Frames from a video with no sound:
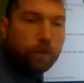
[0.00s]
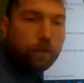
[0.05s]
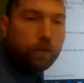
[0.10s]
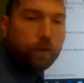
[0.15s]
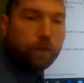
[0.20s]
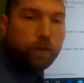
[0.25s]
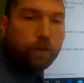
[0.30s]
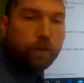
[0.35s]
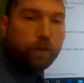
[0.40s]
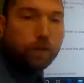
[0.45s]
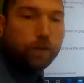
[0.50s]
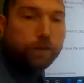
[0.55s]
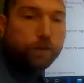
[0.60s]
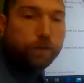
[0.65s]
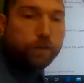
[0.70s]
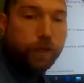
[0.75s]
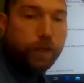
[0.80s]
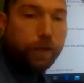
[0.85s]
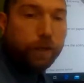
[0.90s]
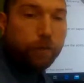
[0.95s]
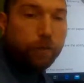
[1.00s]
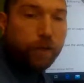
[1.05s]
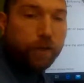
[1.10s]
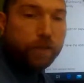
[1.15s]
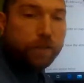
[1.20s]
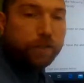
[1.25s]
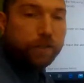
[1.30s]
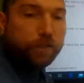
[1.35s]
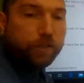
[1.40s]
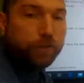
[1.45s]
So then I wanted to
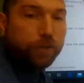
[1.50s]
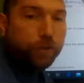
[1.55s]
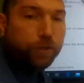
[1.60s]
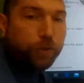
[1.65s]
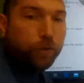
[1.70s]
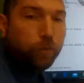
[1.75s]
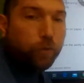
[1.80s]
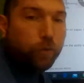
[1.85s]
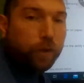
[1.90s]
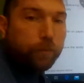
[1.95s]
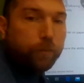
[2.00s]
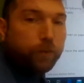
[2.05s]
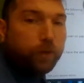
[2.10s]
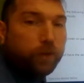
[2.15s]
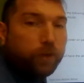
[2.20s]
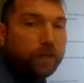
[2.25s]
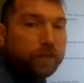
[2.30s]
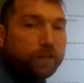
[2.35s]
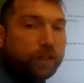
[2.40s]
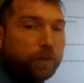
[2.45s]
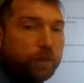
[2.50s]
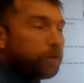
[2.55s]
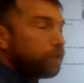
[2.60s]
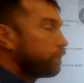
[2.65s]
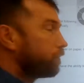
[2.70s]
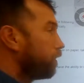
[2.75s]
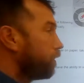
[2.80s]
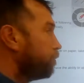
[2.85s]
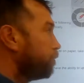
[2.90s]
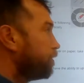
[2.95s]
just show you one more example, because
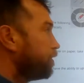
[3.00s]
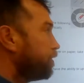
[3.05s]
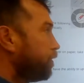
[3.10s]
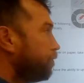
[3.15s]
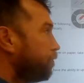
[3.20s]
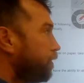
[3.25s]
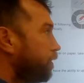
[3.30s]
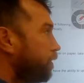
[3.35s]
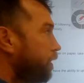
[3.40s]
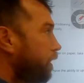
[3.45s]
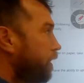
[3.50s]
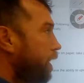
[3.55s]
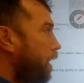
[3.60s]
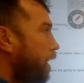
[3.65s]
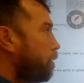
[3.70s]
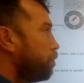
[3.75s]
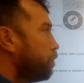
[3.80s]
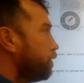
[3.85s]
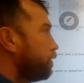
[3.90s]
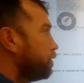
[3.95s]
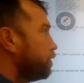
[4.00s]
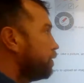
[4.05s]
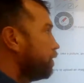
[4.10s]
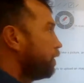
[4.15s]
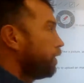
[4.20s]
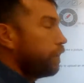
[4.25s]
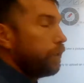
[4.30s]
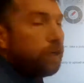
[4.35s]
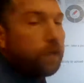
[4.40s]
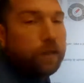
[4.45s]
something different that happens
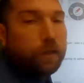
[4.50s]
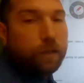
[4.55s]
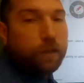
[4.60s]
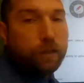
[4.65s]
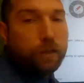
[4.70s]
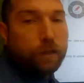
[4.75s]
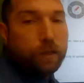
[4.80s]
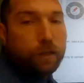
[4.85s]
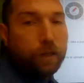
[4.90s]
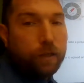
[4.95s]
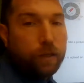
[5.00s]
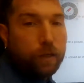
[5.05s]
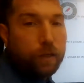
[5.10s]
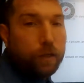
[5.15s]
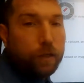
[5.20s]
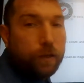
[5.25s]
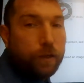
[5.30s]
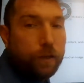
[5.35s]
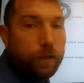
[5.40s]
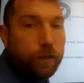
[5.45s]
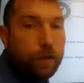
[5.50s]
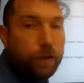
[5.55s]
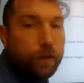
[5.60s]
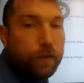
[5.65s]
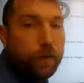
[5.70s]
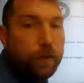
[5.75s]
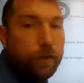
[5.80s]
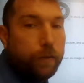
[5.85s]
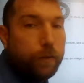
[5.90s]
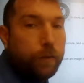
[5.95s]
here.
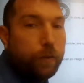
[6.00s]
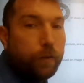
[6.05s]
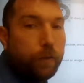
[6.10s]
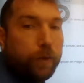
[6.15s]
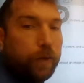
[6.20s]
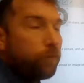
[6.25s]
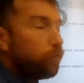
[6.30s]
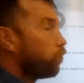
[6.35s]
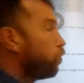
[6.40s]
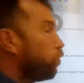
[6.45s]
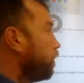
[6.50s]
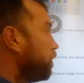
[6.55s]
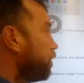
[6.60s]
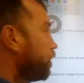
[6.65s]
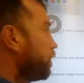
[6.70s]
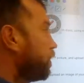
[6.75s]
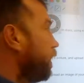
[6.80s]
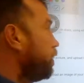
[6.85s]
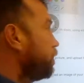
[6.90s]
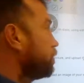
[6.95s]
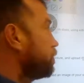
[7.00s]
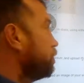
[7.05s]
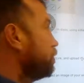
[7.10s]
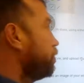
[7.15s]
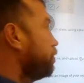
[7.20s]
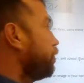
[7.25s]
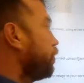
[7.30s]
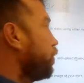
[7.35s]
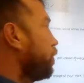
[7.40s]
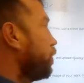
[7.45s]
And we have
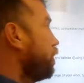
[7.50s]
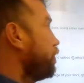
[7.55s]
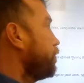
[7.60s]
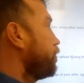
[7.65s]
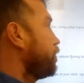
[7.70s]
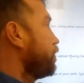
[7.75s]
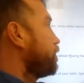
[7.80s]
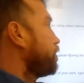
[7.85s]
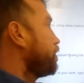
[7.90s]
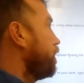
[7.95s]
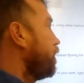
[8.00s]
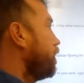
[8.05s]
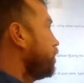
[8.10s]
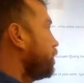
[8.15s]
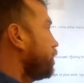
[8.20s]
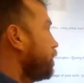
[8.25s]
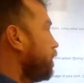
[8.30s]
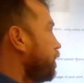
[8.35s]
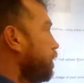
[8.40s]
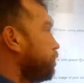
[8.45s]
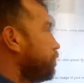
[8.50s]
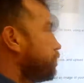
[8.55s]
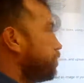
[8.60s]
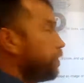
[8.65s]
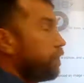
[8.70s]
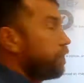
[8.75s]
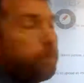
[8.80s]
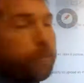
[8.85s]
1,407 times 3. The basic